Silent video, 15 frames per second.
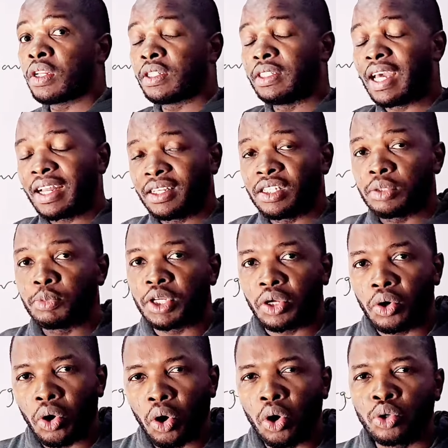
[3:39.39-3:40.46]
That is
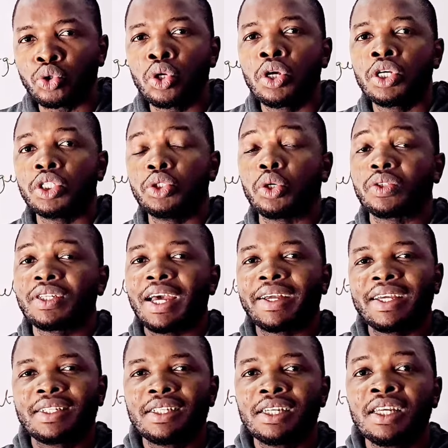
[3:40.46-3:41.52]
because your
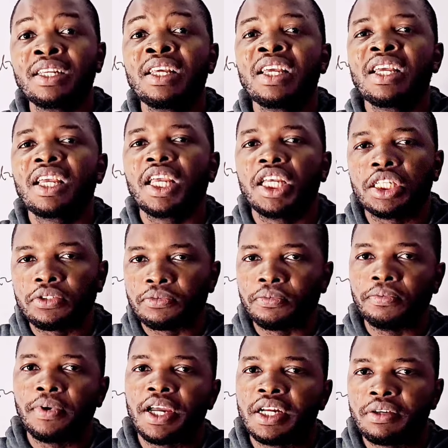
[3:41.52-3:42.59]
targeting is
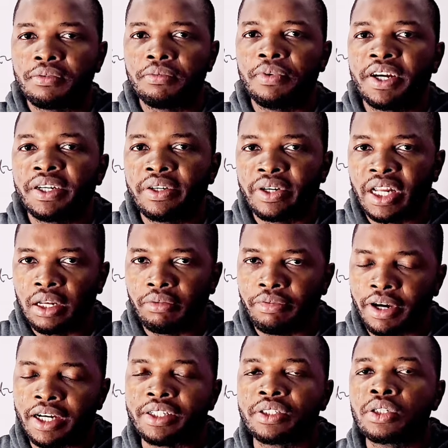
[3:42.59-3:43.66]
very, very
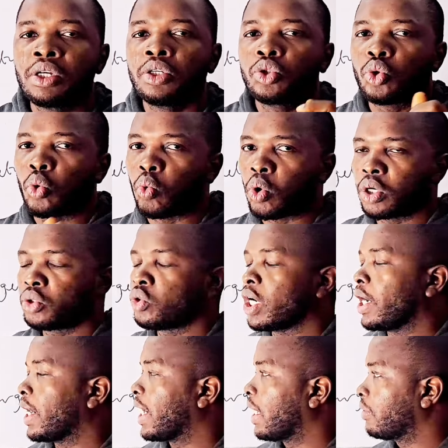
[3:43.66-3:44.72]
relevant to what you
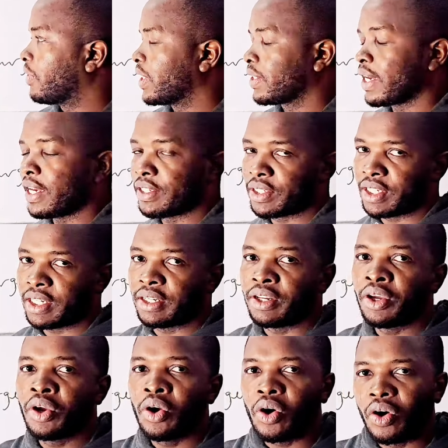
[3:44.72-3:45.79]
are advertising
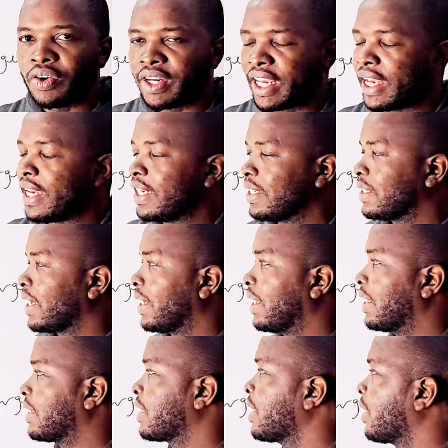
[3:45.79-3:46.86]
on the
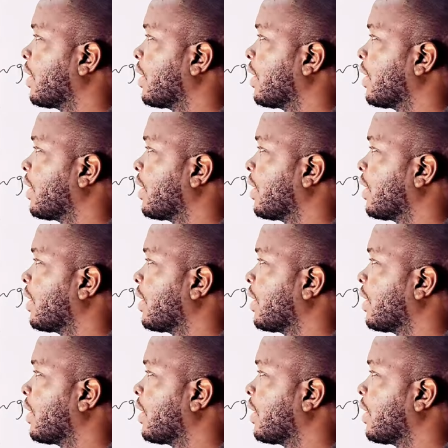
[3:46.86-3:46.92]
internet.